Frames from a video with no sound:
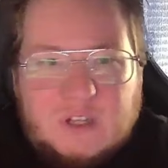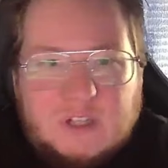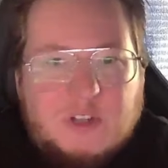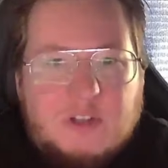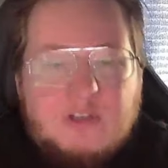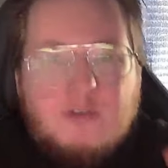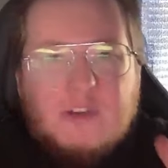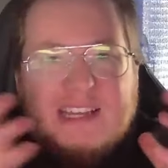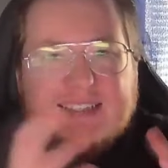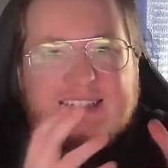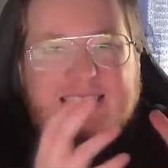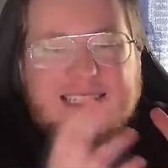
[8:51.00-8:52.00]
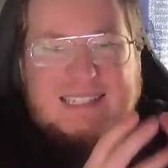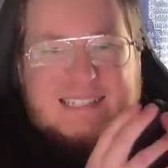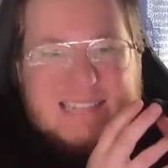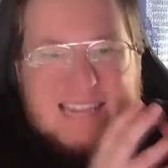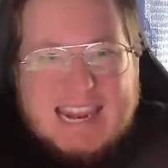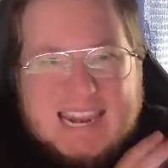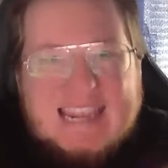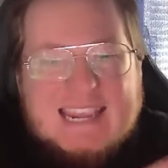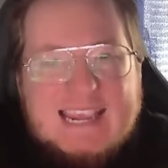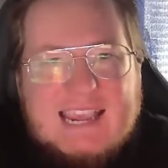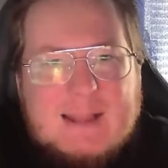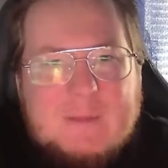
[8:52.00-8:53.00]
So you can
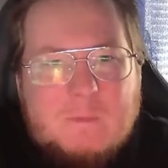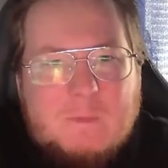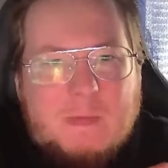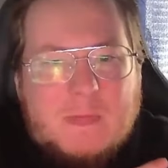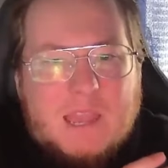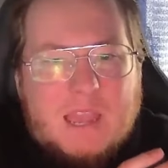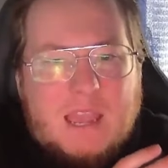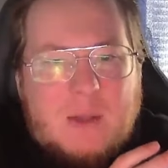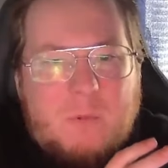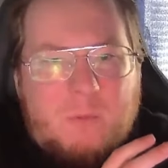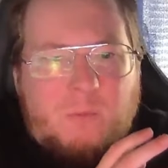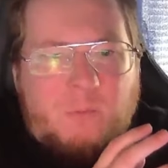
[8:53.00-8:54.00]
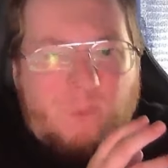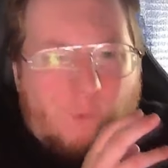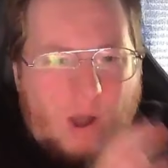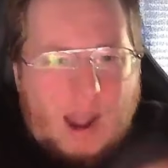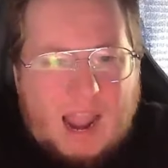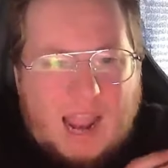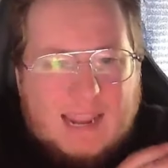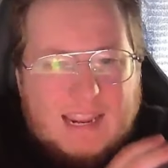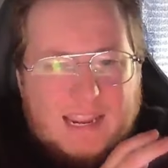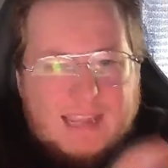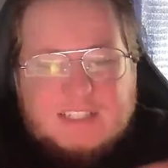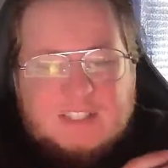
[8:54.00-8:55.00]
see why
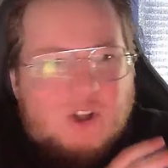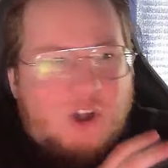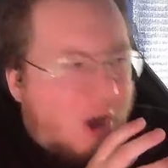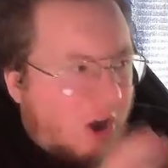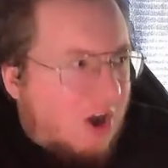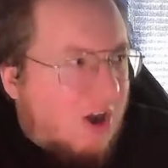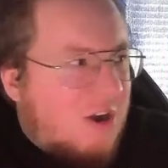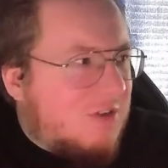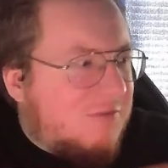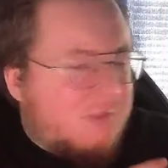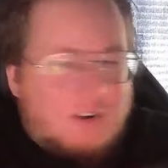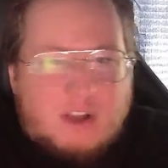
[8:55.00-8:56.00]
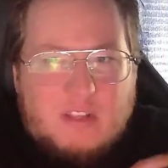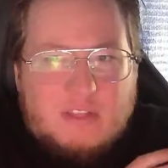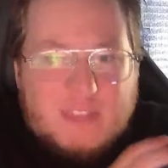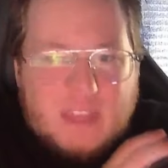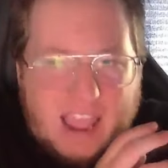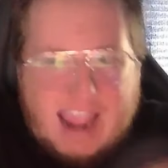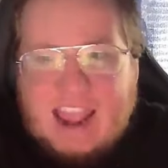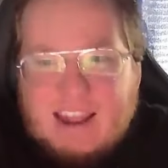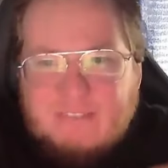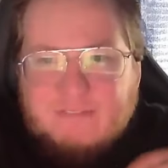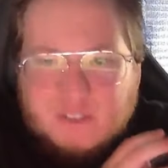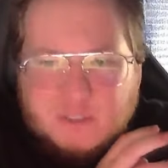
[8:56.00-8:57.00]
it's hard for the
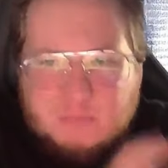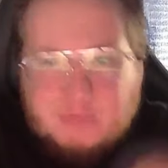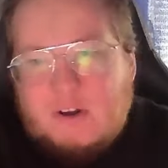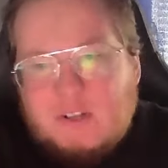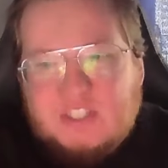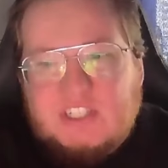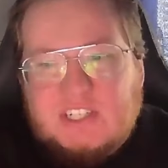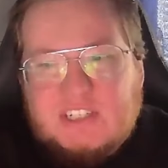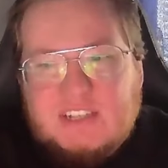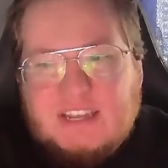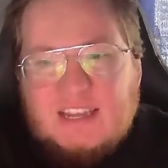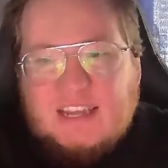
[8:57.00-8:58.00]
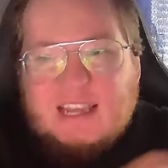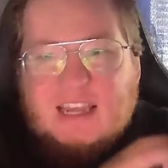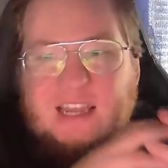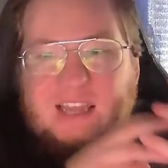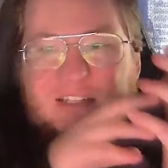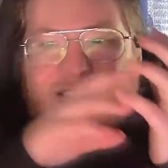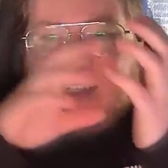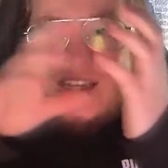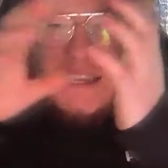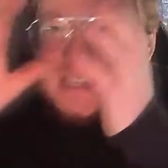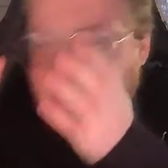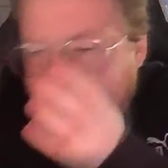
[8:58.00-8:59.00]
average person to
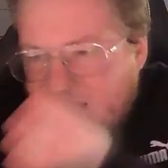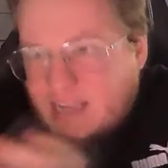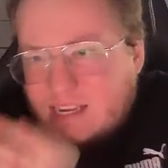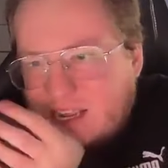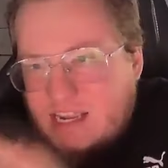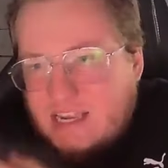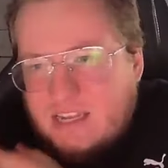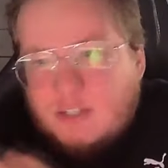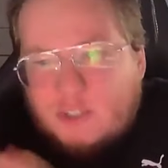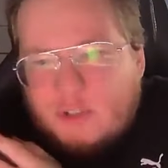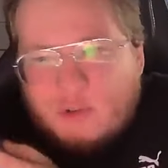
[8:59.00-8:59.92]
get into